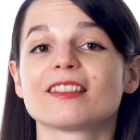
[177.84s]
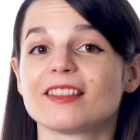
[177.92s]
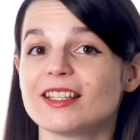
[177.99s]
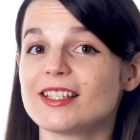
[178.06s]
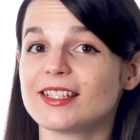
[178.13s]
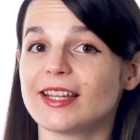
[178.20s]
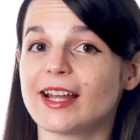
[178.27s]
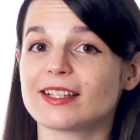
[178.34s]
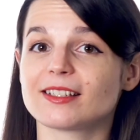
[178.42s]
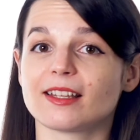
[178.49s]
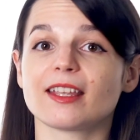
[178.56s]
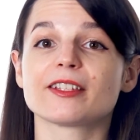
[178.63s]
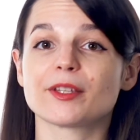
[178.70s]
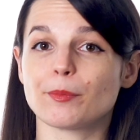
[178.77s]
This
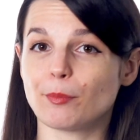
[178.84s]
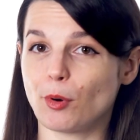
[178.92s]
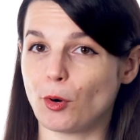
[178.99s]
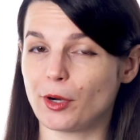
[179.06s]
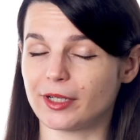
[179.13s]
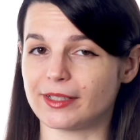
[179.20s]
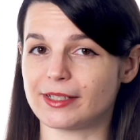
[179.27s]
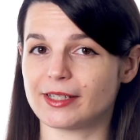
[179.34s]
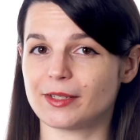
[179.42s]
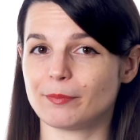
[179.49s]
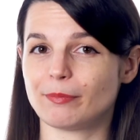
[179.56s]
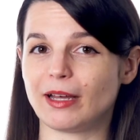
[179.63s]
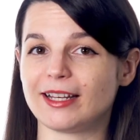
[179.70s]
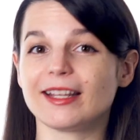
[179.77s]
tactic is important,
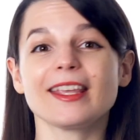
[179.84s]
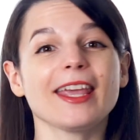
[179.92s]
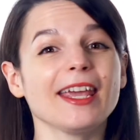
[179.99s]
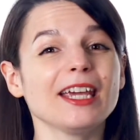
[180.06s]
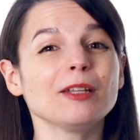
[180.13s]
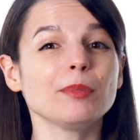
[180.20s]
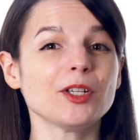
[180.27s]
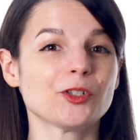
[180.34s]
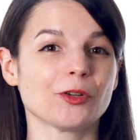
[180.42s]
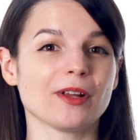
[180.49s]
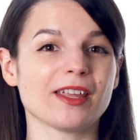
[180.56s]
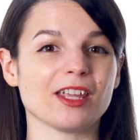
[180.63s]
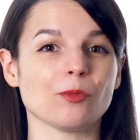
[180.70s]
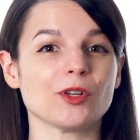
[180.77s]
but it can be
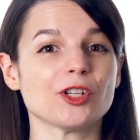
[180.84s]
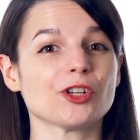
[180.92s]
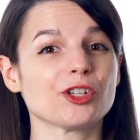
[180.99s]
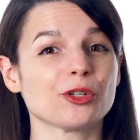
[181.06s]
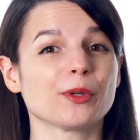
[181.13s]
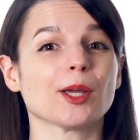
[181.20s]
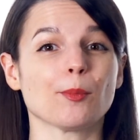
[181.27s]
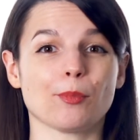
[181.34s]
tricky when you're doing a